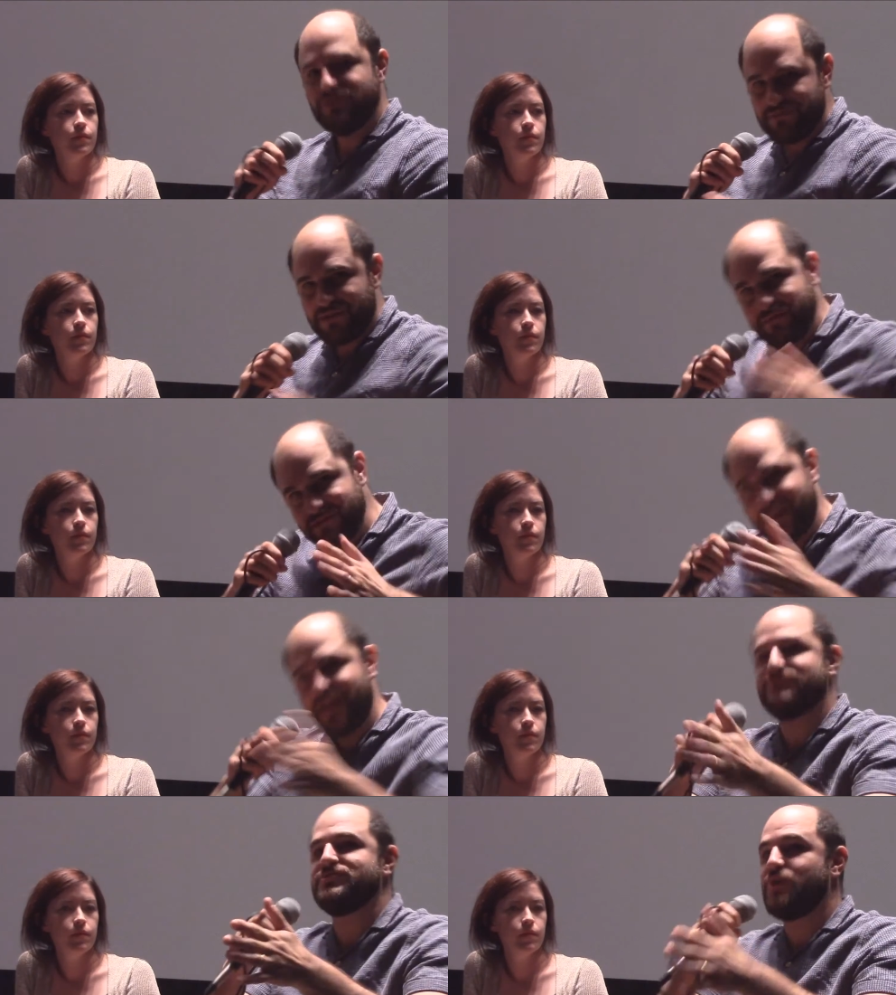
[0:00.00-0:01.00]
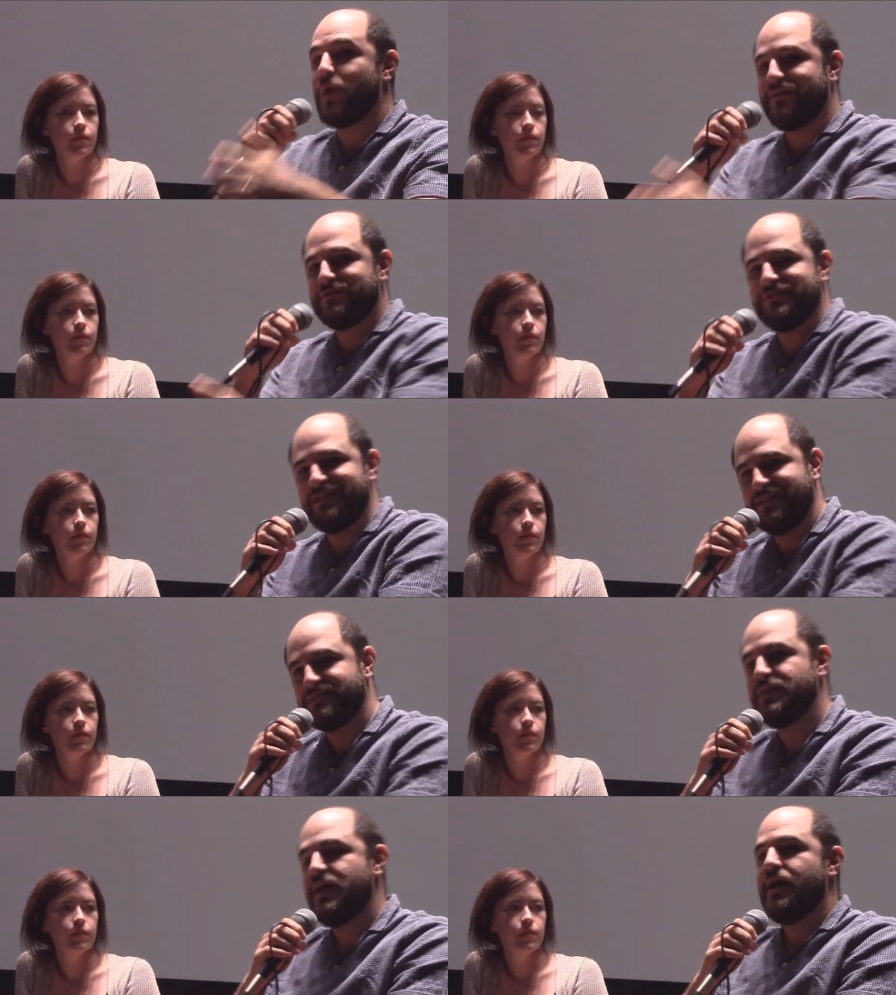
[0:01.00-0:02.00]
Speaker 1: sometimes. They kind of just go after
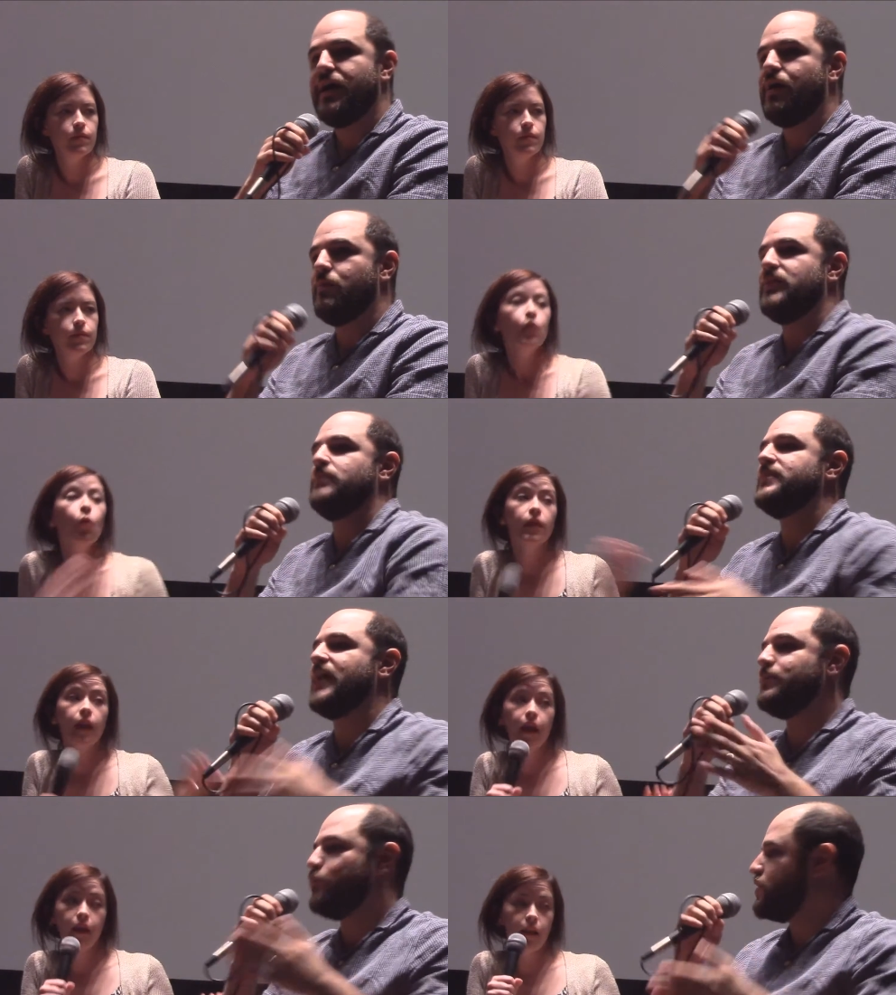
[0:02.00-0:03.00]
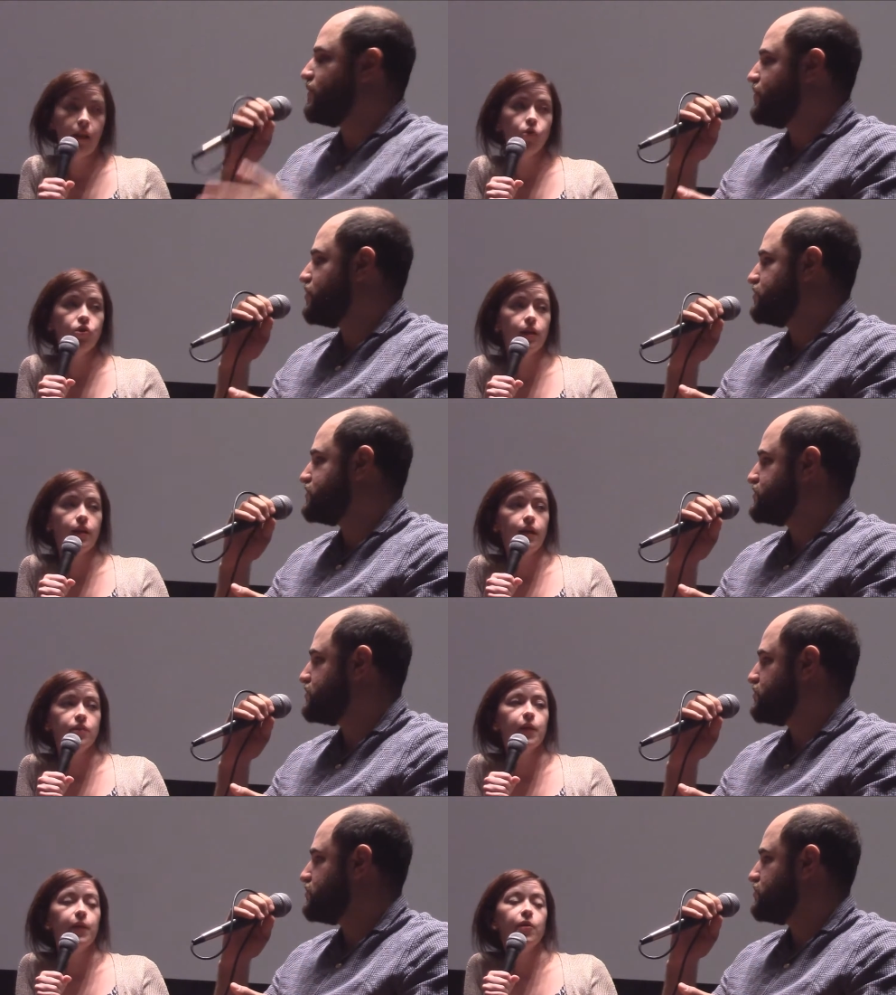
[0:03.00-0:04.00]
things. Um, and it well, became and, I, one and of you those... should
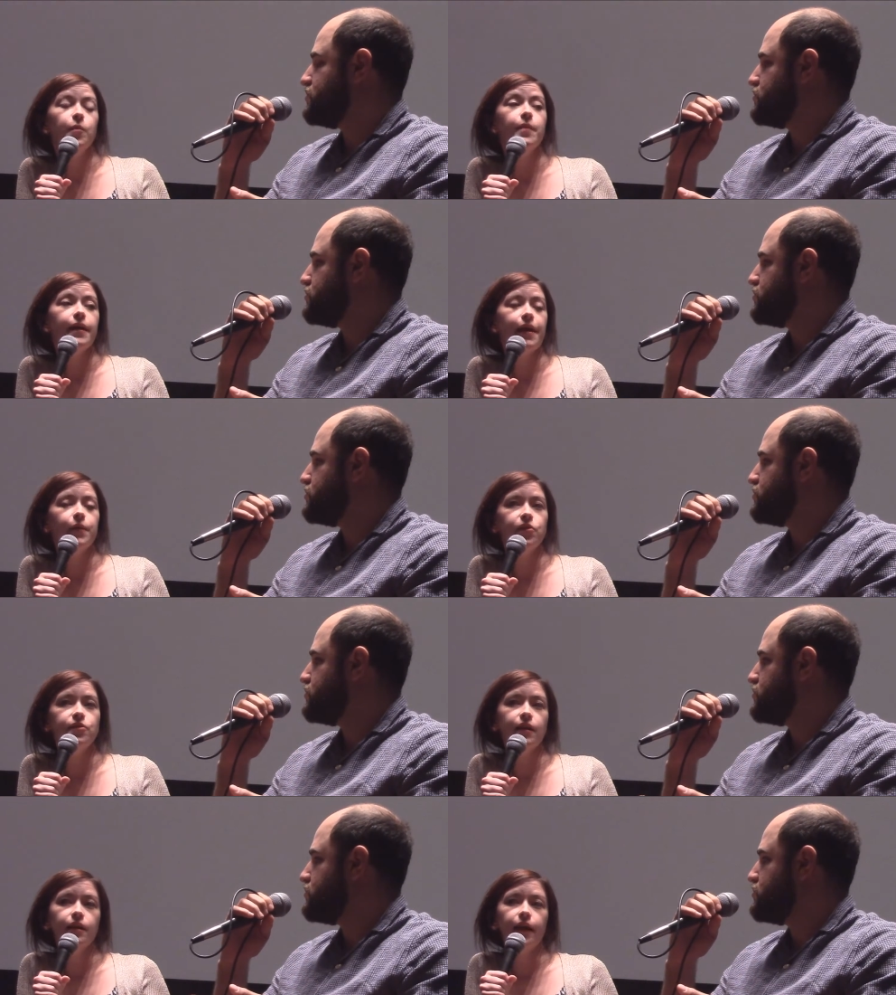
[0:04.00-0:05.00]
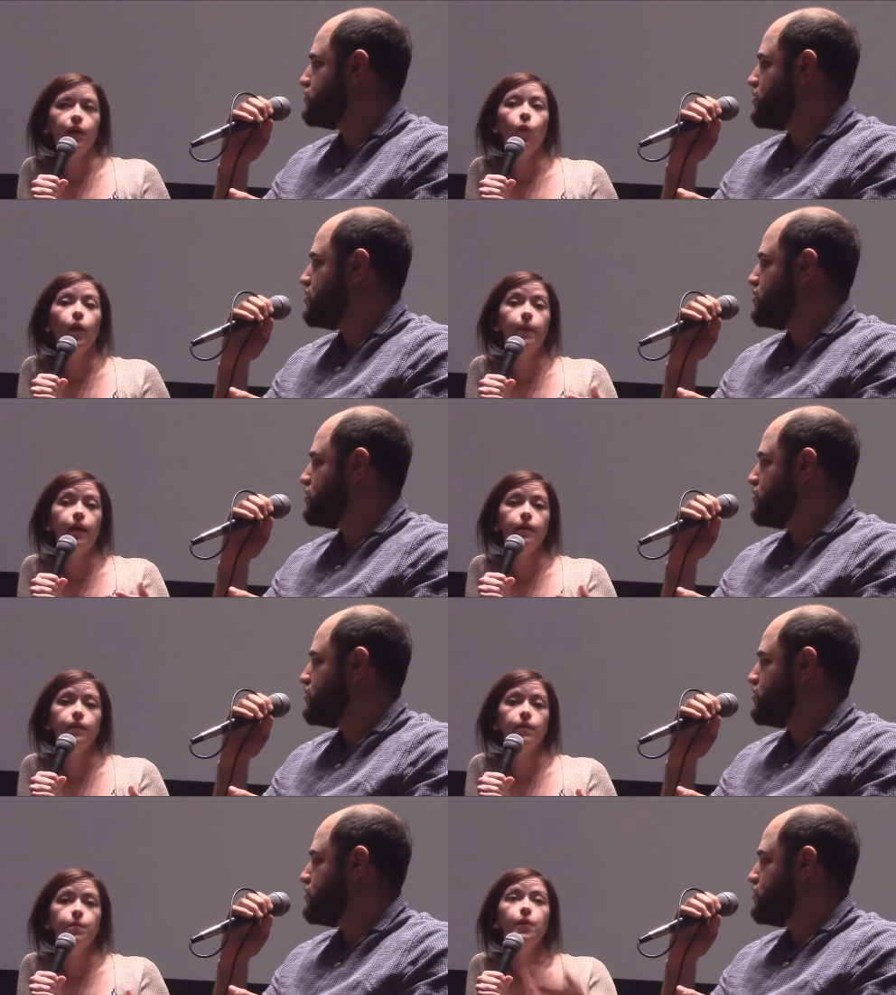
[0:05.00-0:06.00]
Speaker 2: explain what you mean by that, which is that like
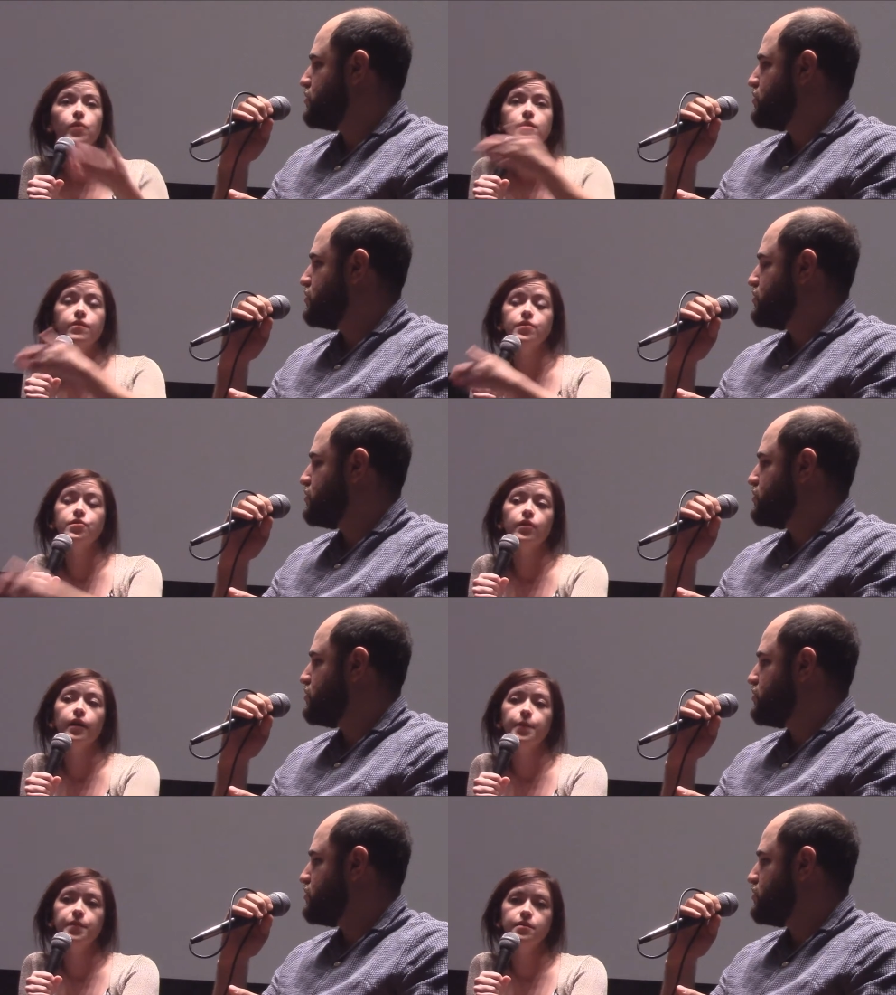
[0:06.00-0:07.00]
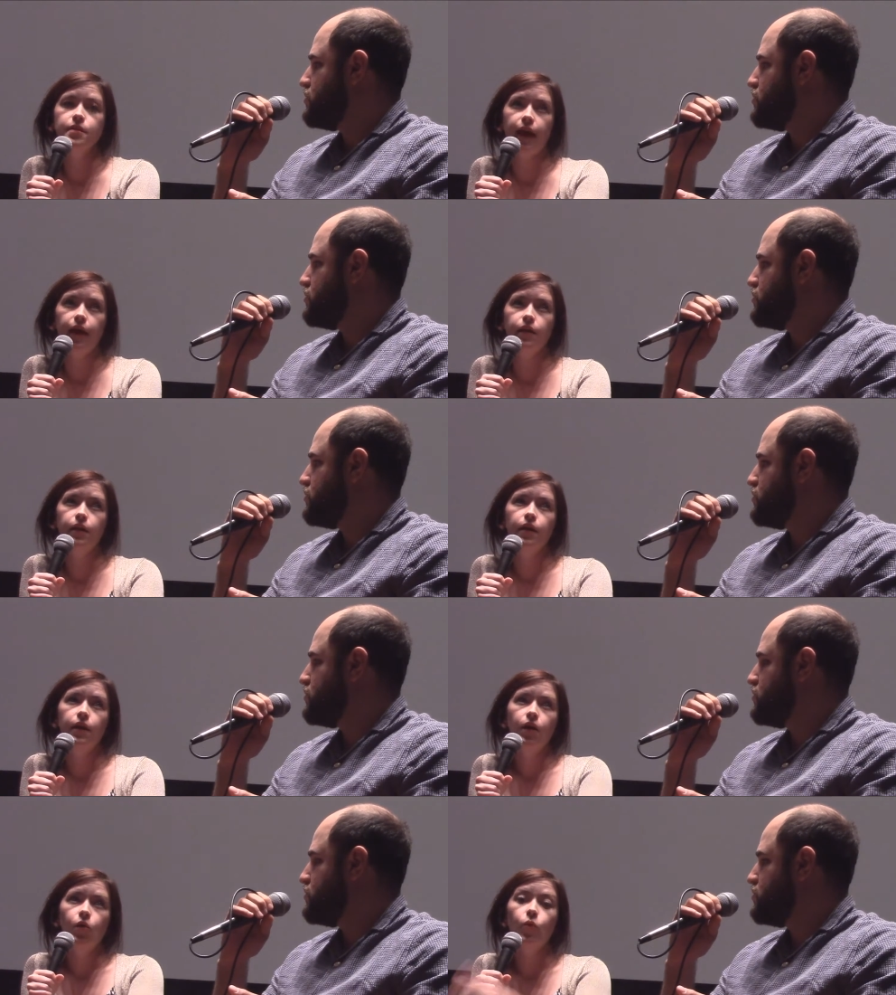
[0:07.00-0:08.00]
women, most of the scripts that
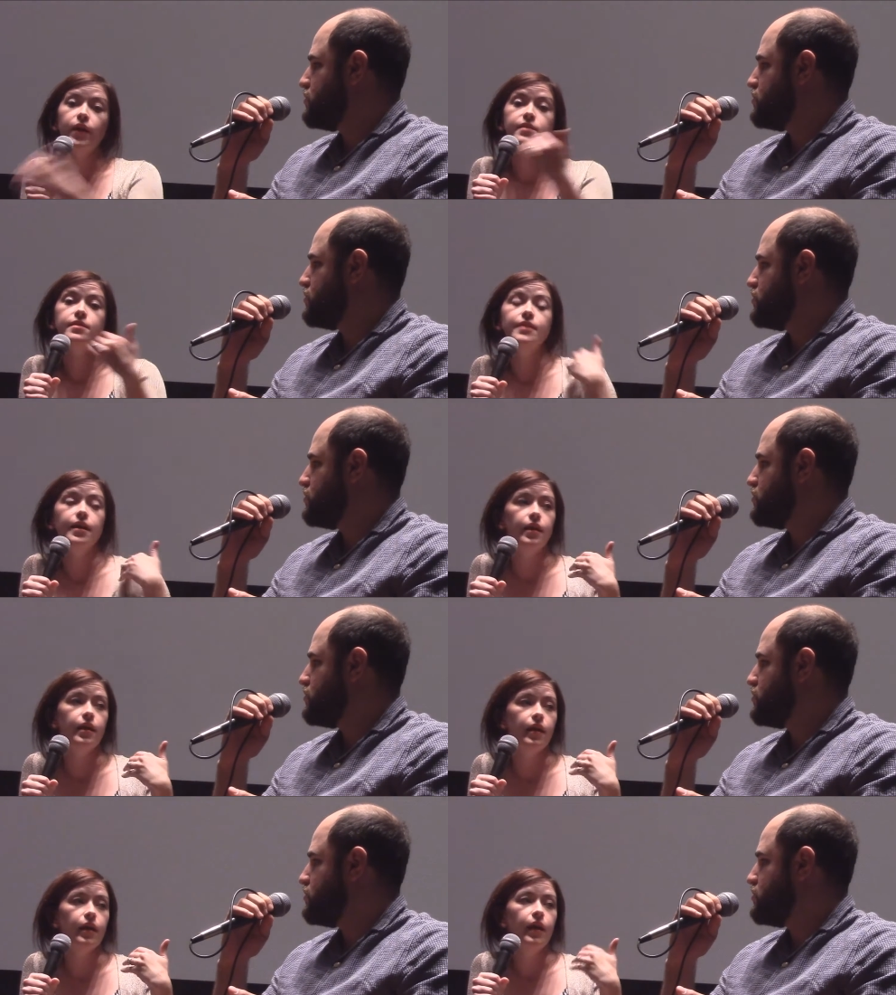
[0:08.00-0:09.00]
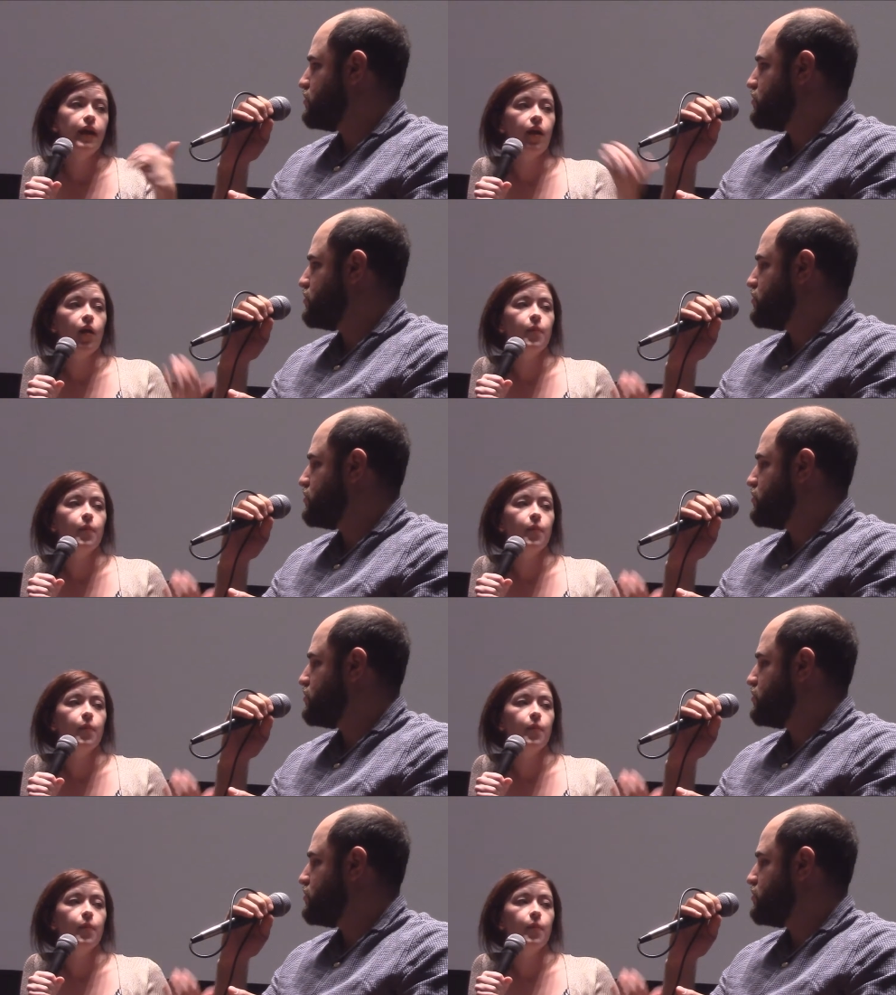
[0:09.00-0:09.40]
we see in our